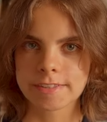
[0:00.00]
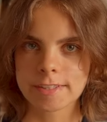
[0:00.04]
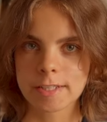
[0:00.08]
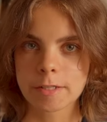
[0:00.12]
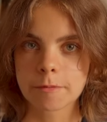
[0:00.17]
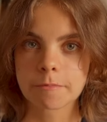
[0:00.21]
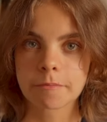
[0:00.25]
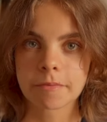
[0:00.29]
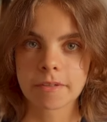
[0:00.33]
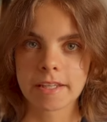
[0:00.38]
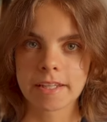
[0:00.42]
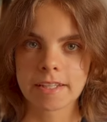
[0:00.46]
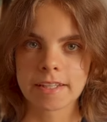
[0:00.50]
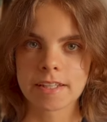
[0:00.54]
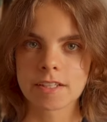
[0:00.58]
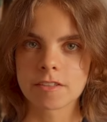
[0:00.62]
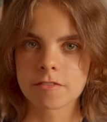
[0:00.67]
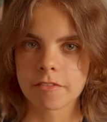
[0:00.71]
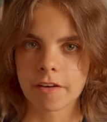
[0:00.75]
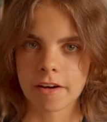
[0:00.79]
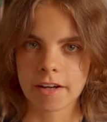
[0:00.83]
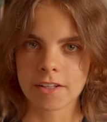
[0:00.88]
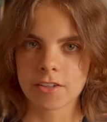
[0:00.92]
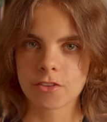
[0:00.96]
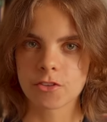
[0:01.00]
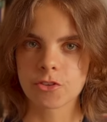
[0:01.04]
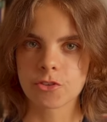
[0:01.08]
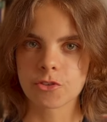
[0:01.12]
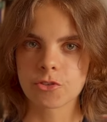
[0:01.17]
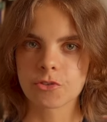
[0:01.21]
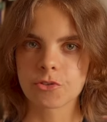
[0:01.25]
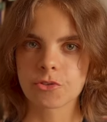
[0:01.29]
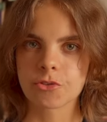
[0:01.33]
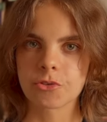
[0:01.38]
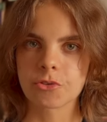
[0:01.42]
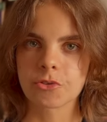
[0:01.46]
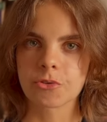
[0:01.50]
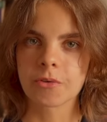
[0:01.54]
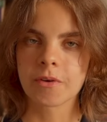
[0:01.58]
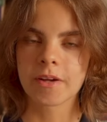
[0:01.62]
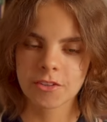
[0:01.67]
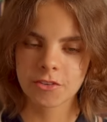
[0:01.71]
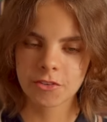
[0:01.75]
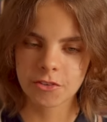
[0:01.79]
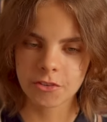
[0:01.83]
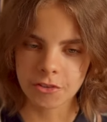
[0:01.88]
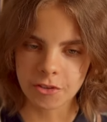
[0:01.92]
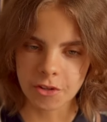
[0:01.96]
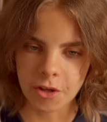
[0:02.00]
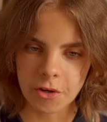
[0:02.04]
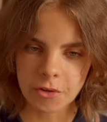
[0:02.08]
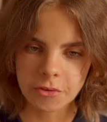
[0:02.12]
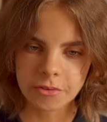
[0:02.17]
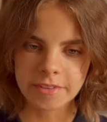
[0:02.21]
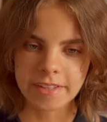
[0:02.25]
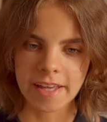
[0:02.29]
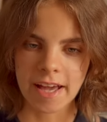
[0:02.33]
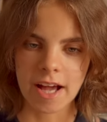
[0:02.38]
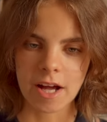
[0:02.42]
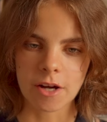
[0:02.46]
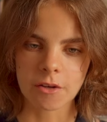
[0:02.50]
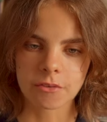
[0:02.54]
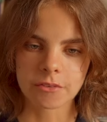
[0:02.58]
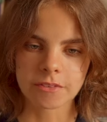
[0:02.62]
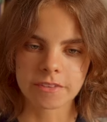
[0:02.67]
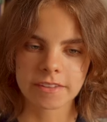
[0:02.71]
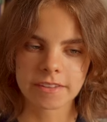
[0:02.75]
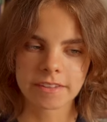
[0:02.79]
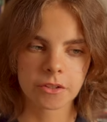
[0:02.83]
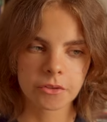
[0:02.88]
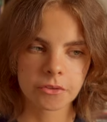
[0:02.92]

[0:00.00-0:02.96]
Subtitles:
simply invites you to slow down,